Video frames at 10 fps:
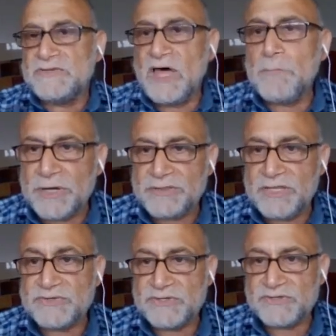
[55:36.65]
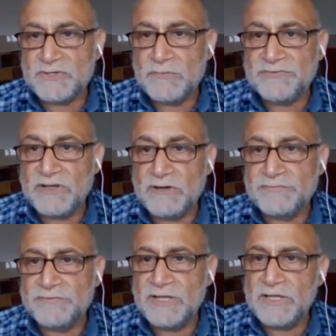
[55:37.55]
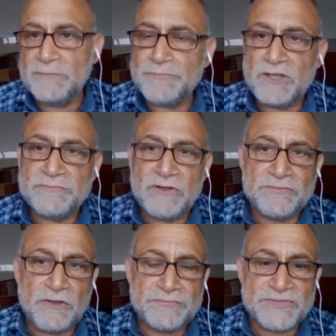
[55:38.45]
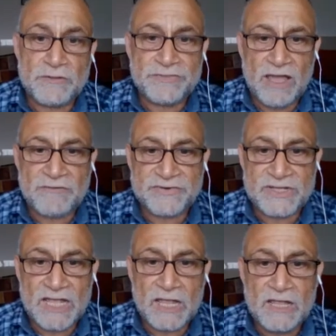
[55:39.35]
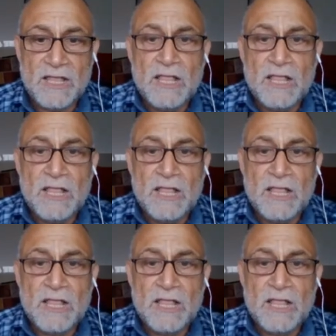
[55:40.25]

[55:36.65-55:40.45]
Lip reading: the apartheid system of South Africa,